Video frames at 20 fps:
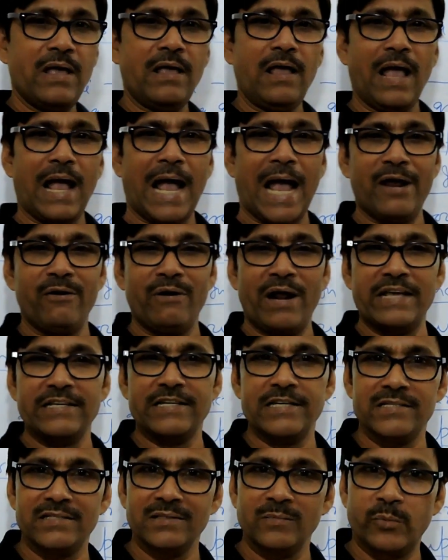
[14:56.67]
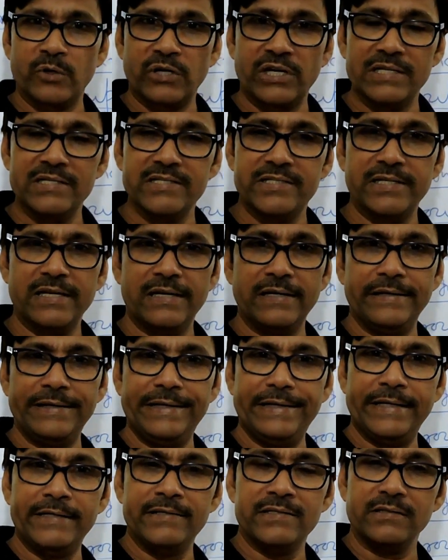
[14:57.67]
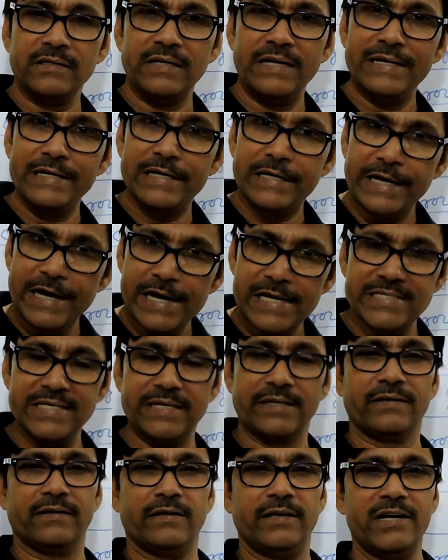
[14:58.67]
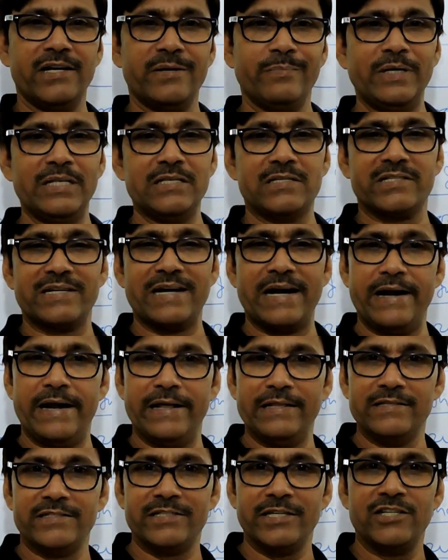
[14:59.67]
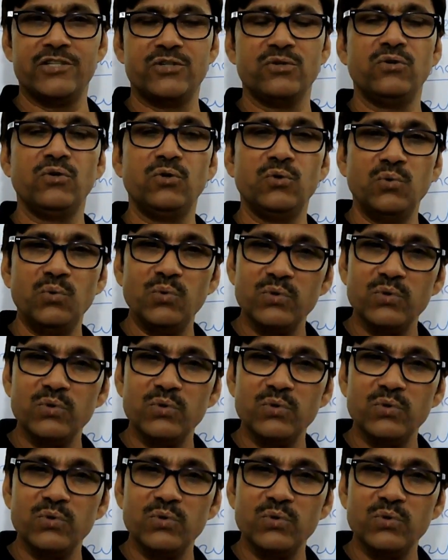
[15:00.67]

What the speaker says: ionization potential is increasing. It means tendency to lose